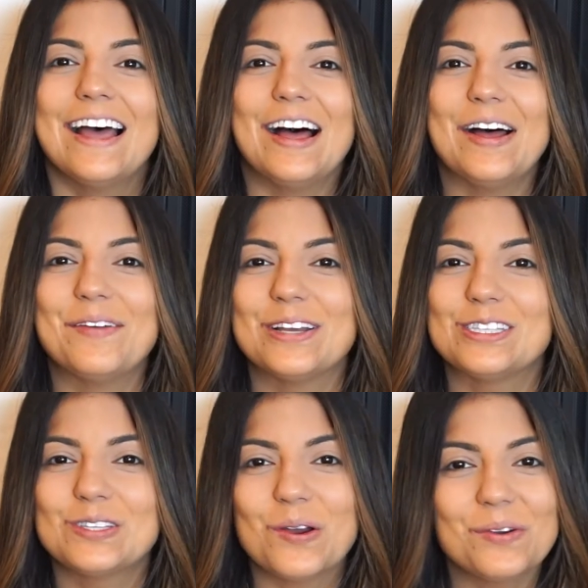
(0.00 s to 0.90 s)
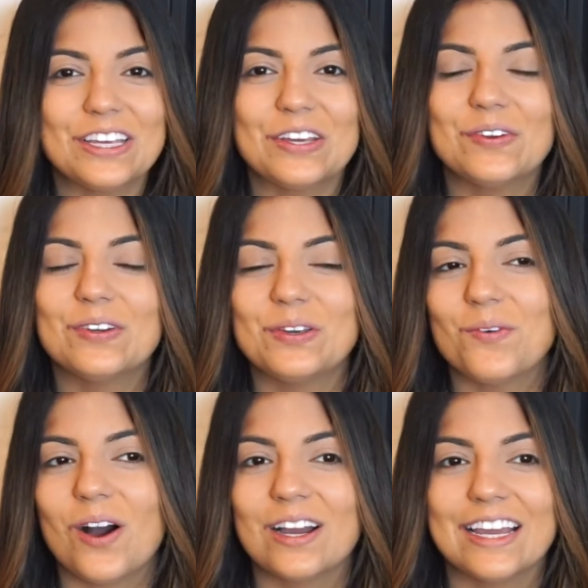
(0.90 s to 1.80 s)
It's so cute. You
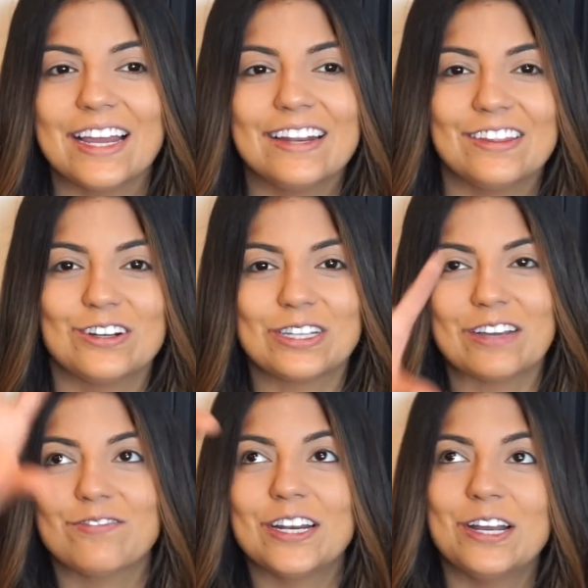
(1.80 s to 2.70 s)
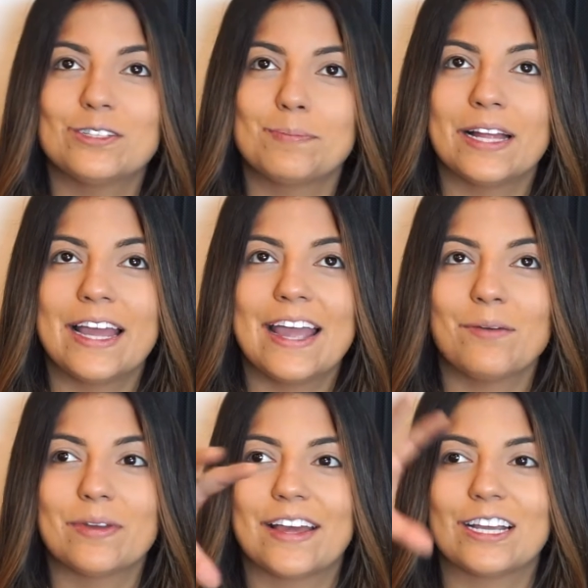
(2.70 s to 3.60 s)
walk in, there's like videos
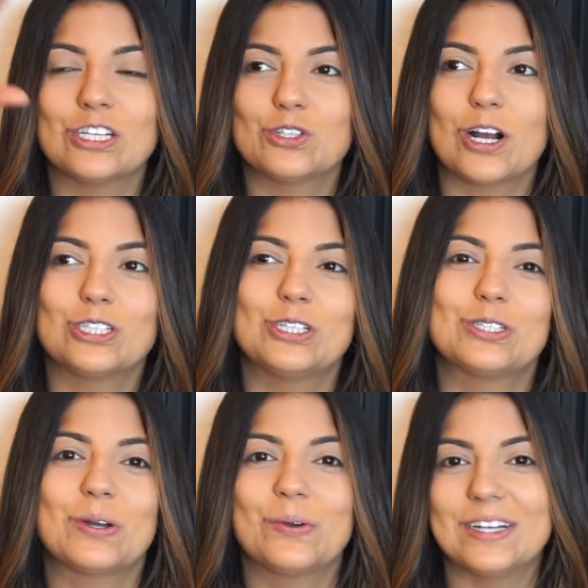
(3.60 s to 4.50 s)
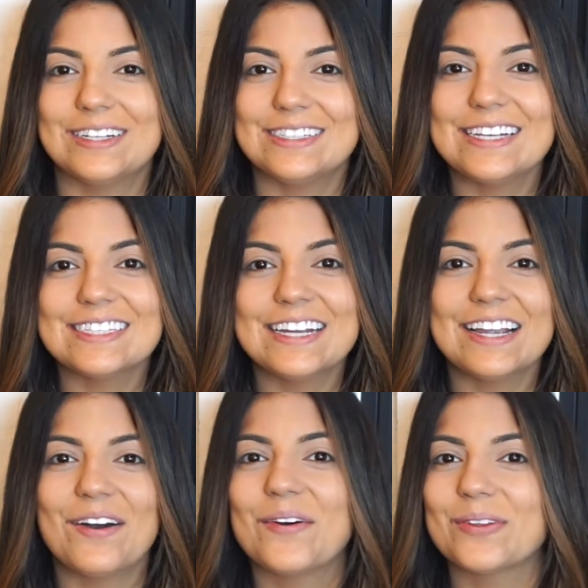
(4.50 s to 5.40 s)
playing with like instructions on going to
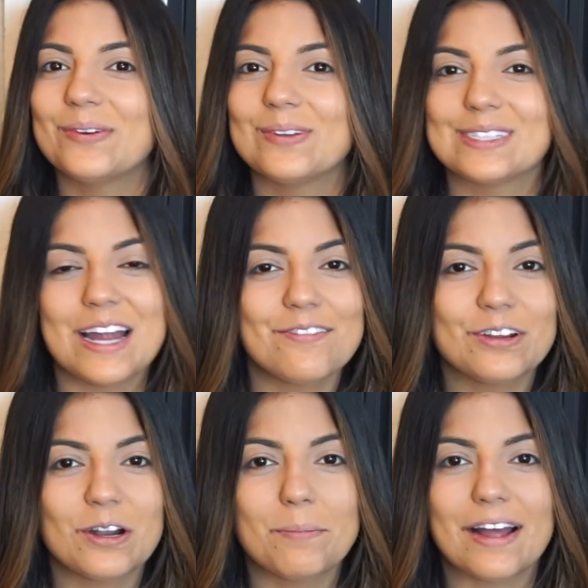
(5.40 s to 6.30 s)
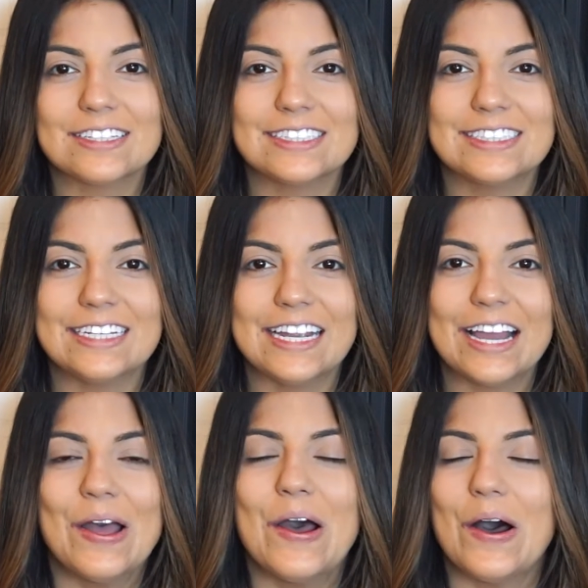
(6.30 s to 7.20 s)
Disney, all the cool stuff you're about to
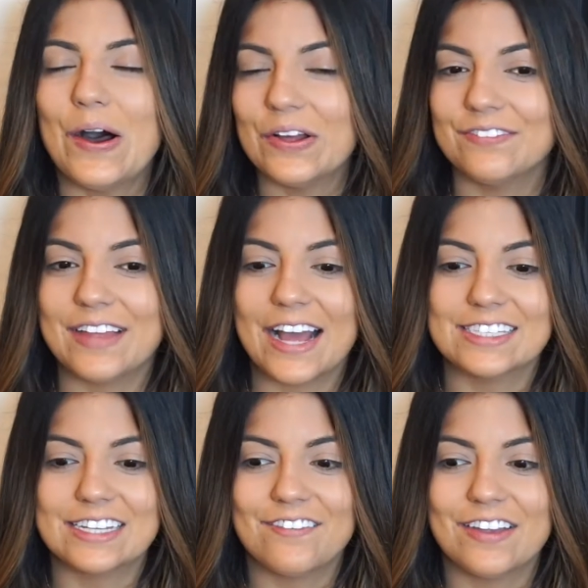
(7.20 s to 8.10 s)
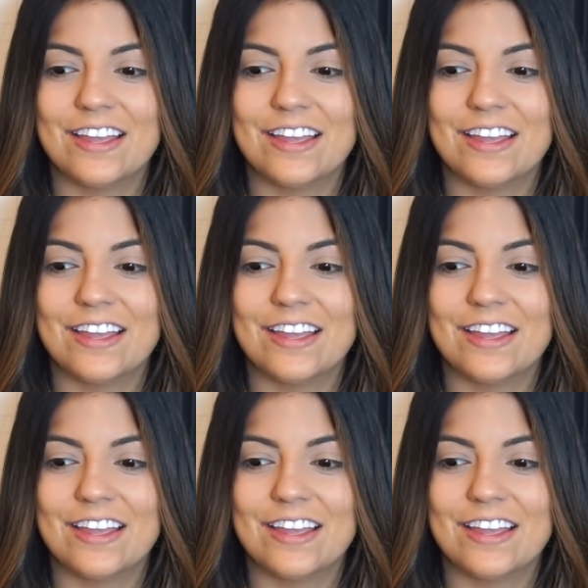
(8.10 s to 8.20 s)
see, all of that stuff.